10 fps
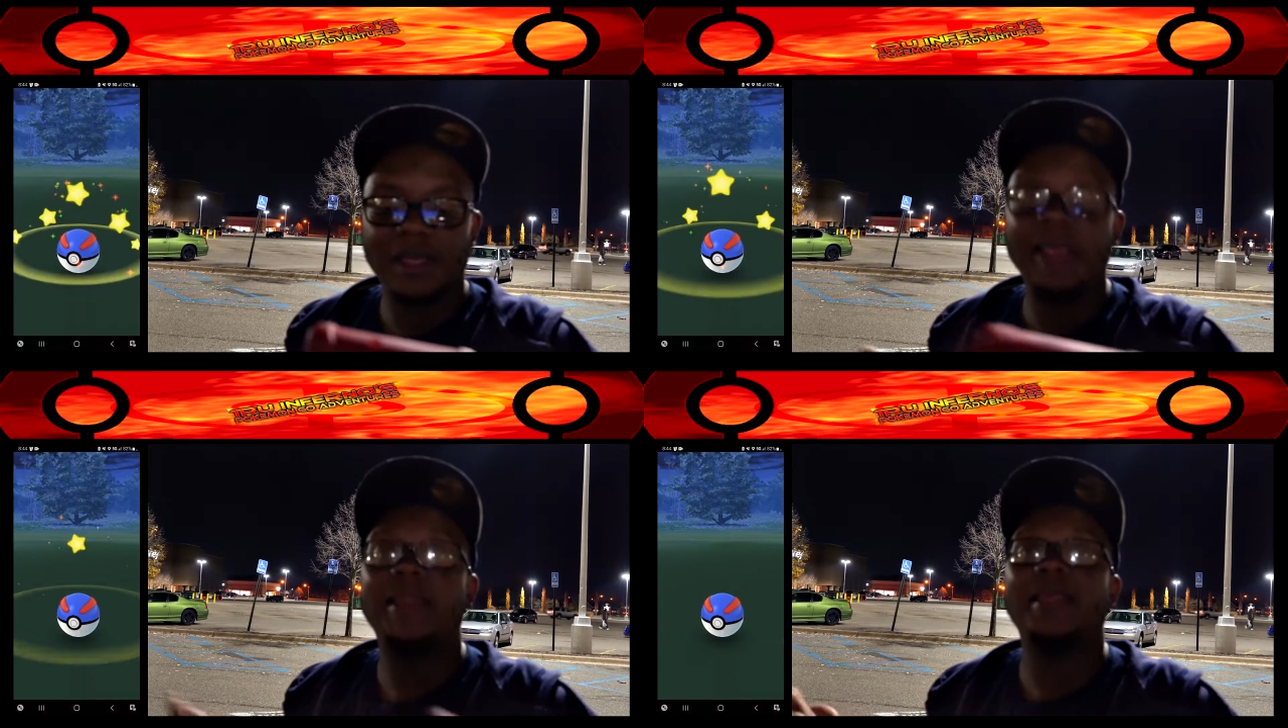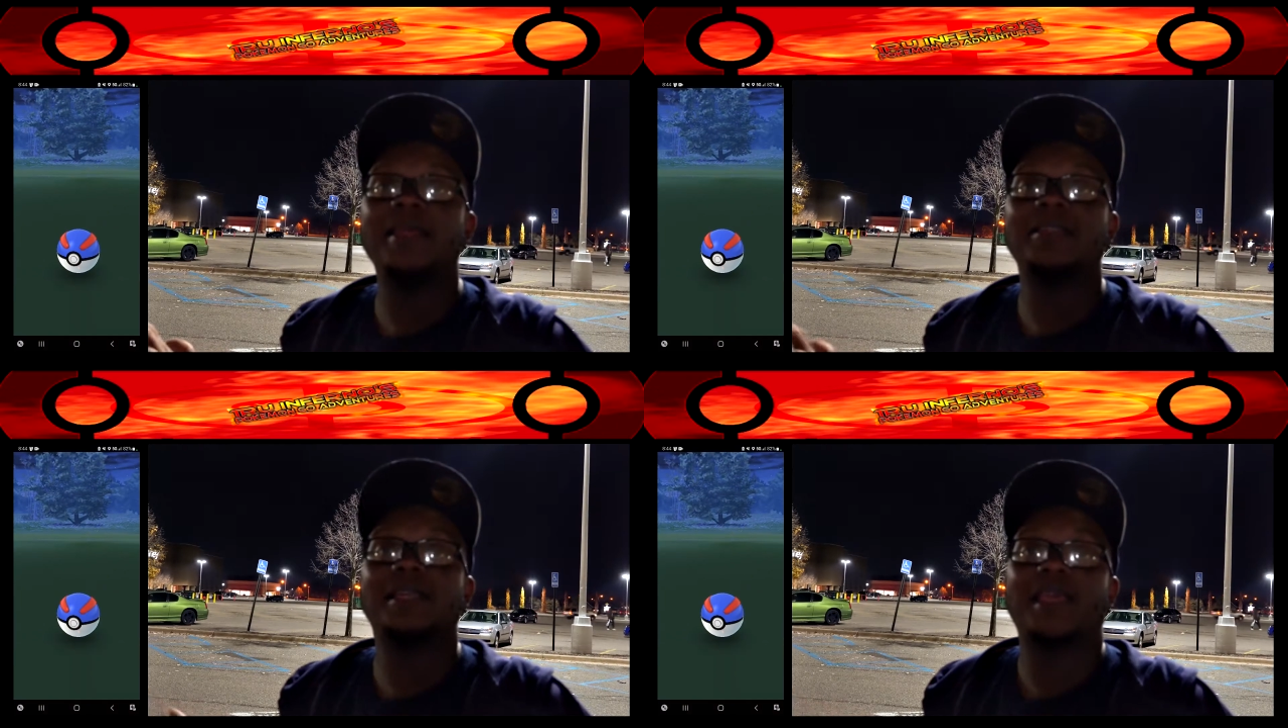and it
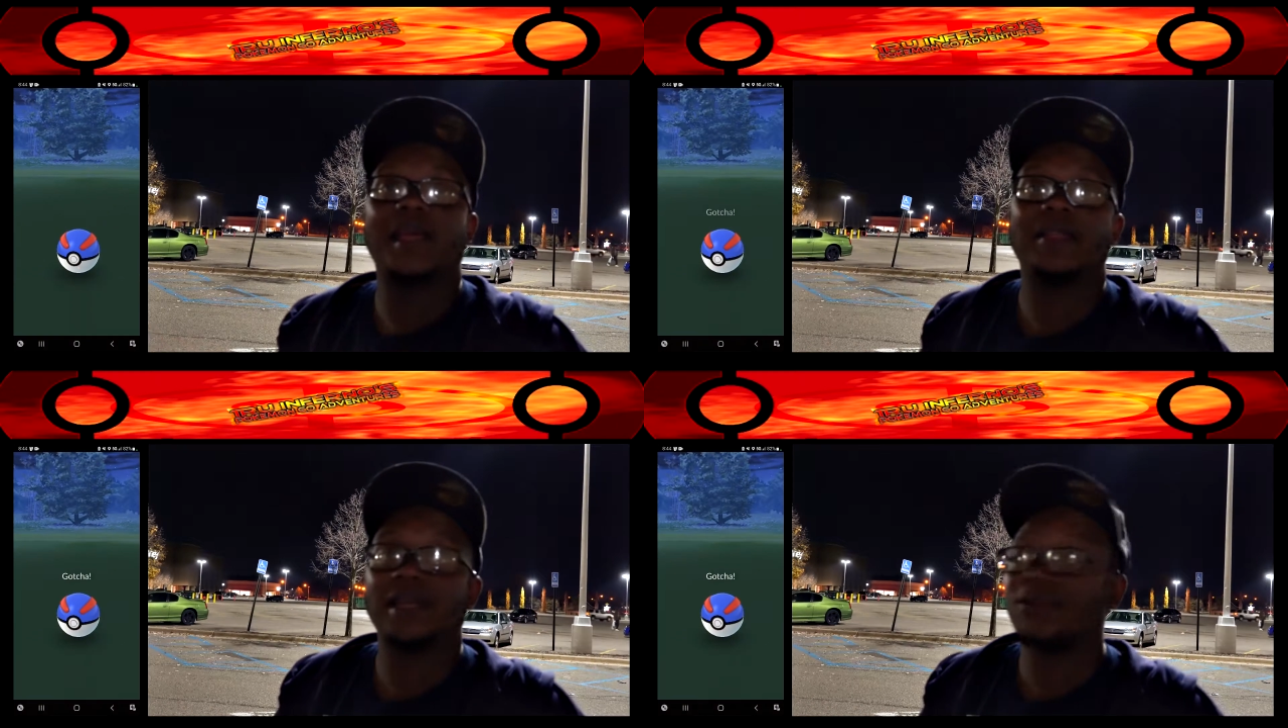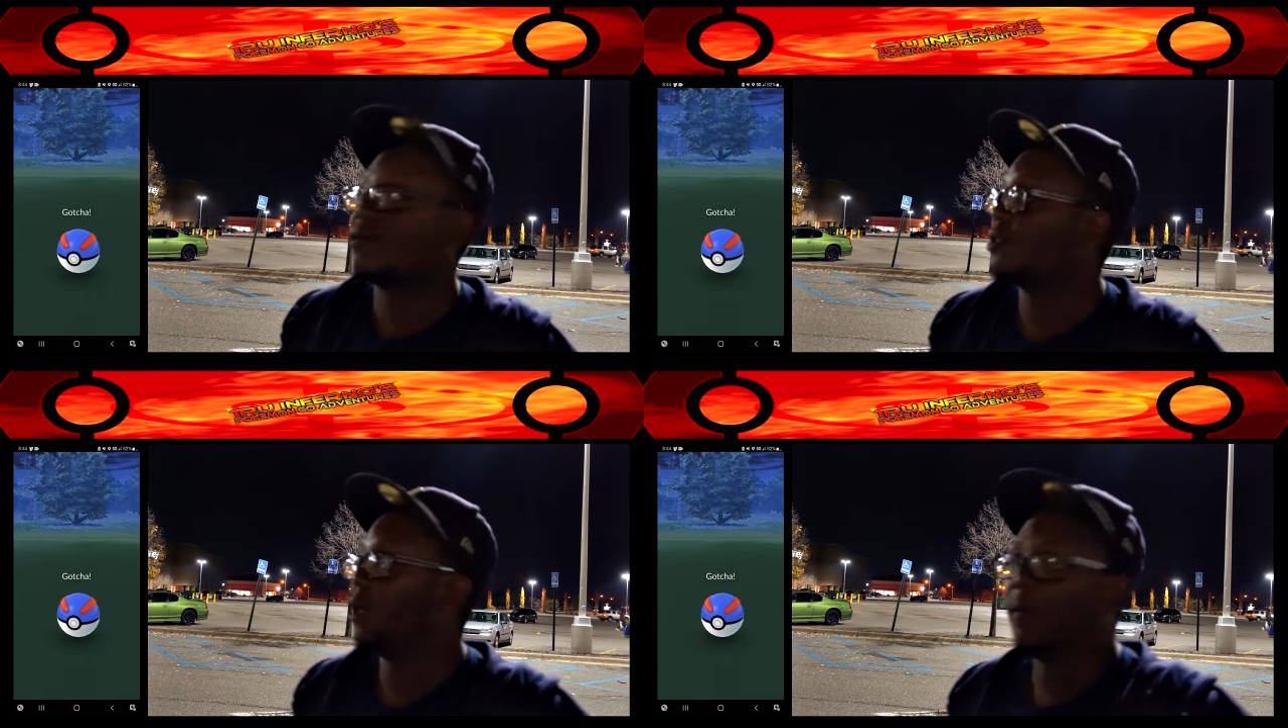is a catch. That's
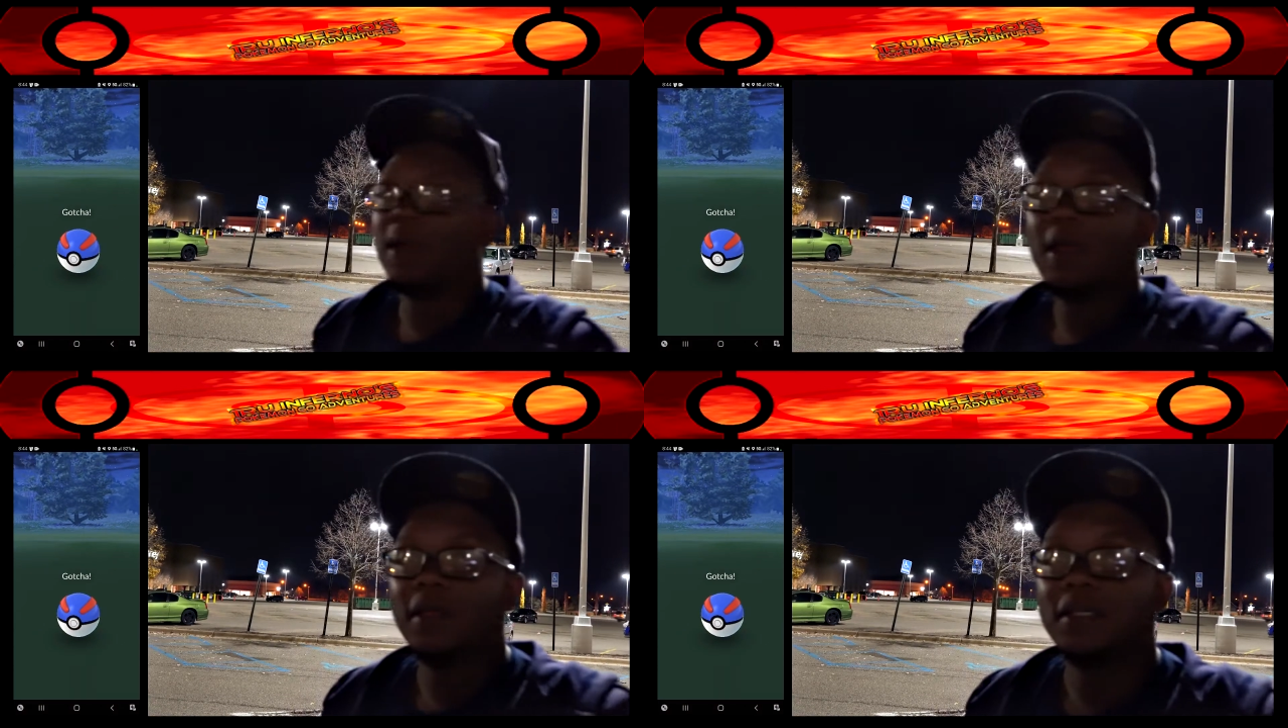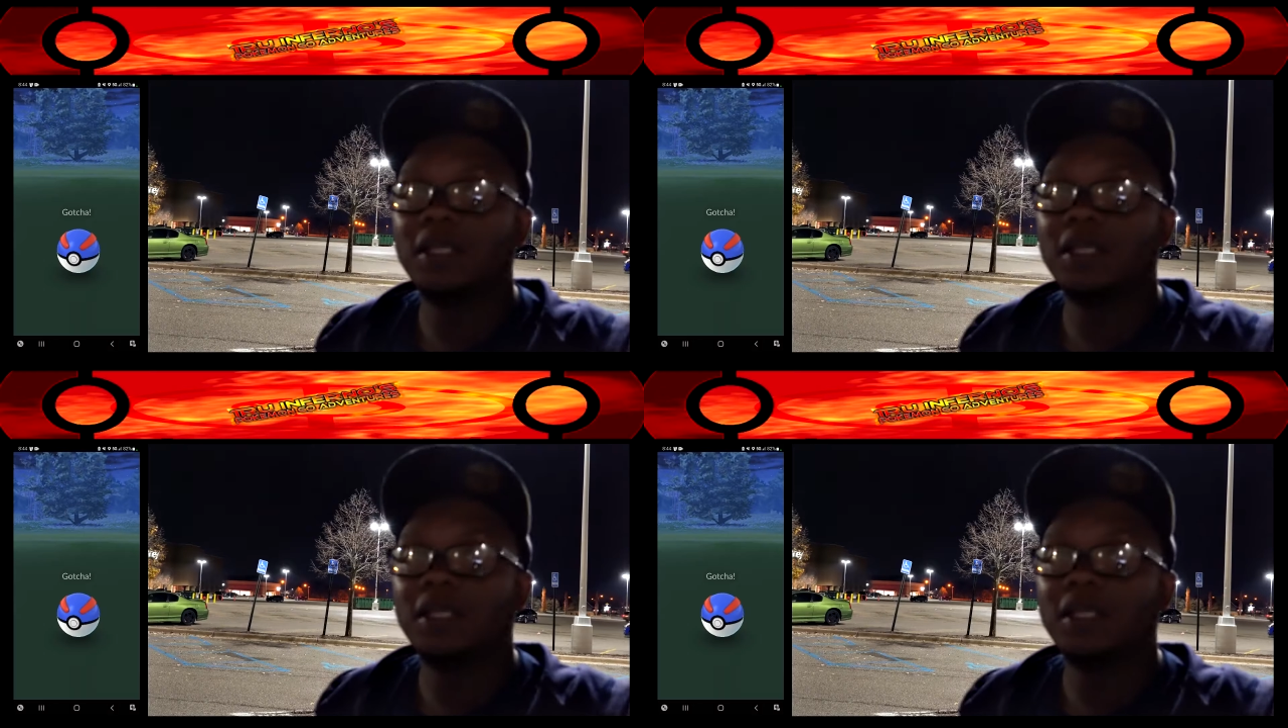what's up.